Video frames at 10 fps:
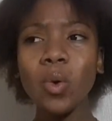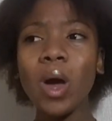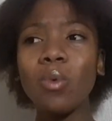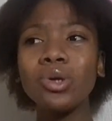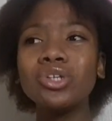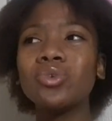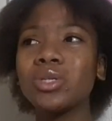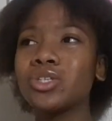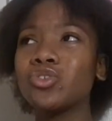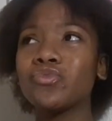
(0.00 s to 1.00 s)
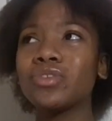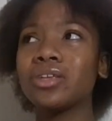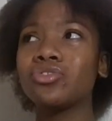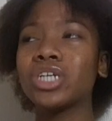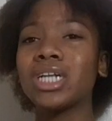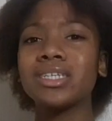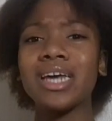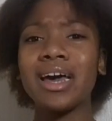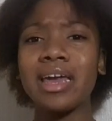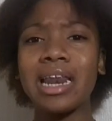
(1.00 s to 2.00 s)
why wouldn't you notice your, that your child is
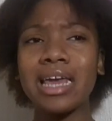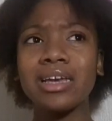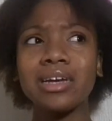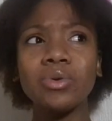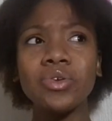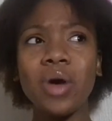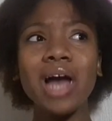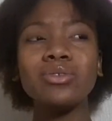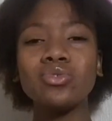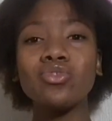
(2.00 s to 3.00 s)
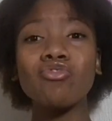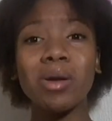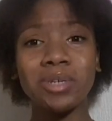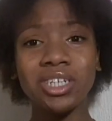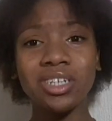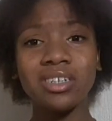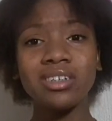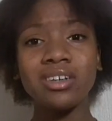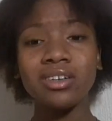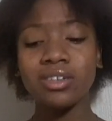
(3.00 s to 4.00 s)
high? Like when you're high, you talk rubbish.
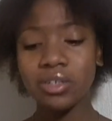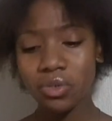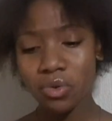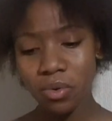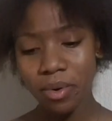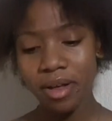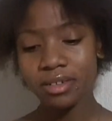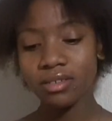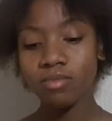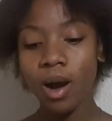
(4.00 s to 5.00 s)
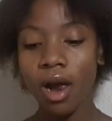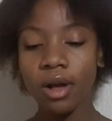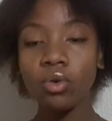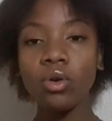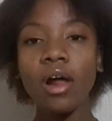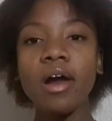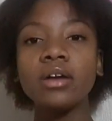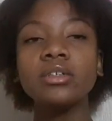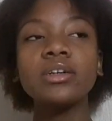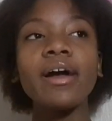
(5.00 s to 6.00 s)
So my I don't.
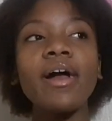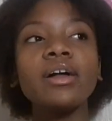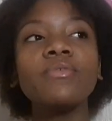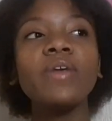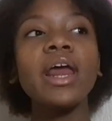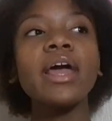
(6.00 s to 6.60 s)
I feel